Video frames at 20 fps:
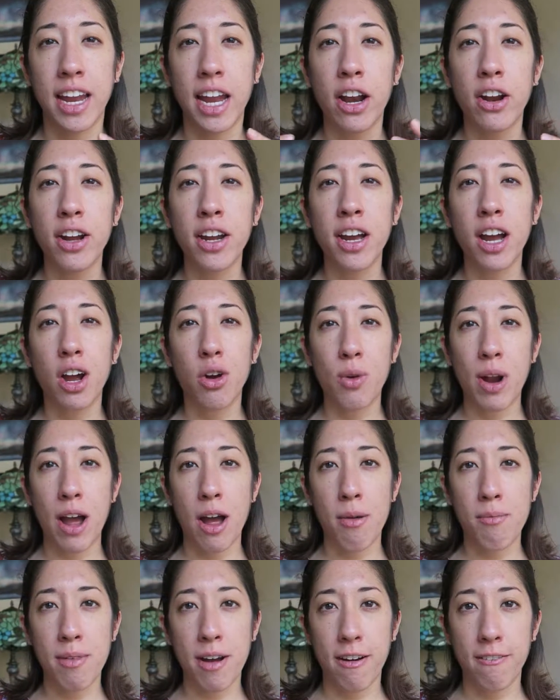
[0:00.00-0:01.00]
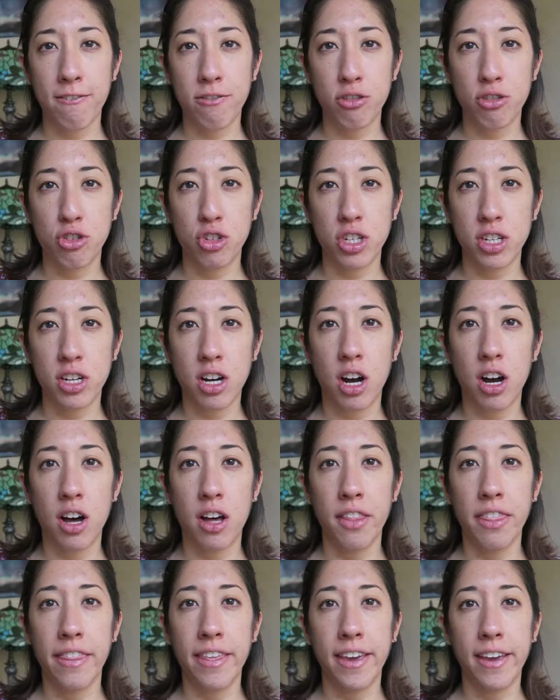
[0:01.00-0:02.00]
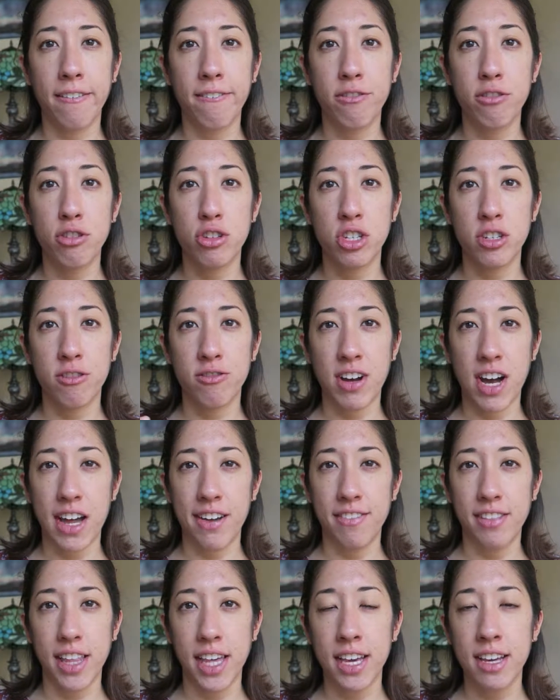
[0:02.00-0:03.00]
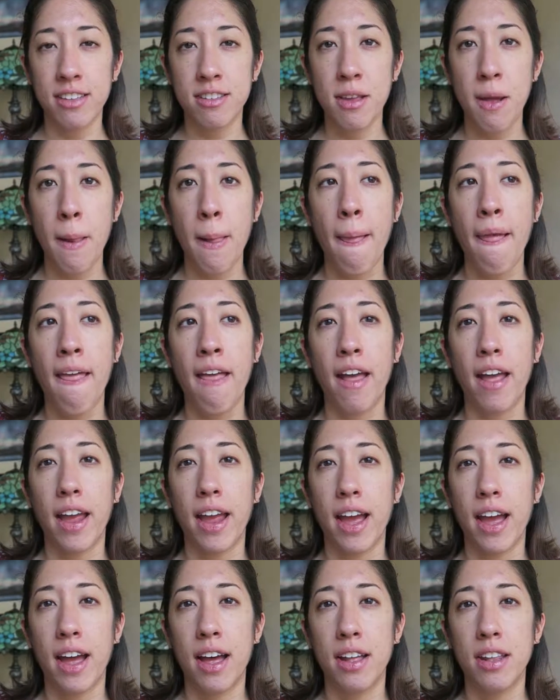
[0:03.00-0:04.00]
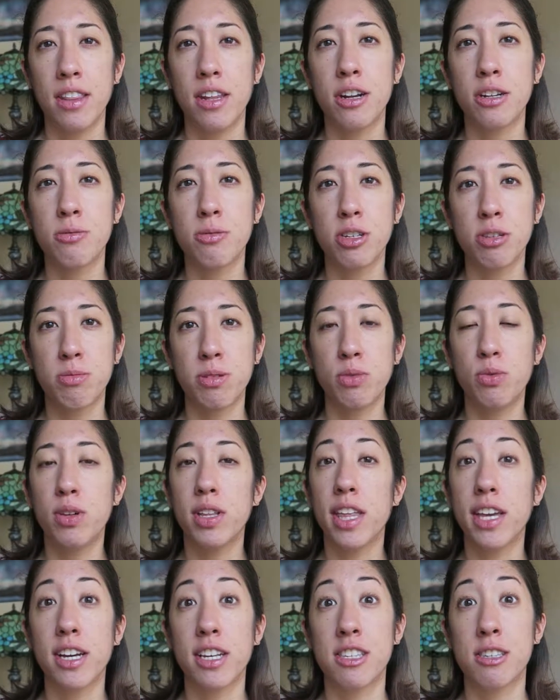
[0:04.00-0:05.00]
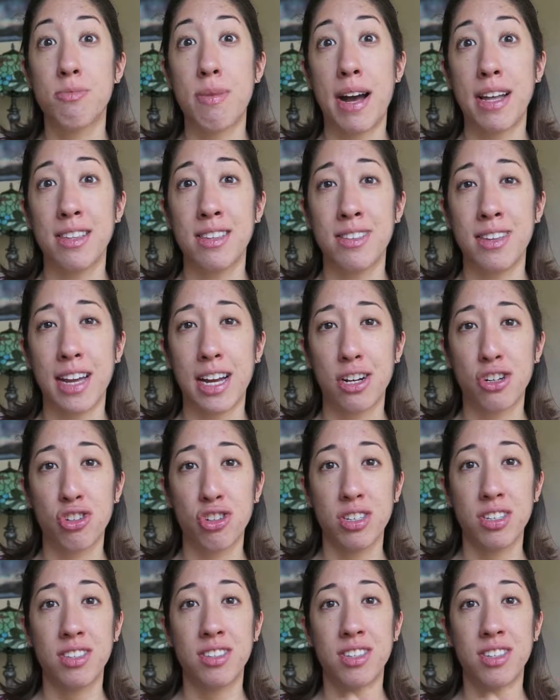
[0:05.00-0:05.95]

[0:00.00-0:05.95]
an area around Mount Fuji called the Fuji 5 Lakes, and there's supposed to be really good spots to actually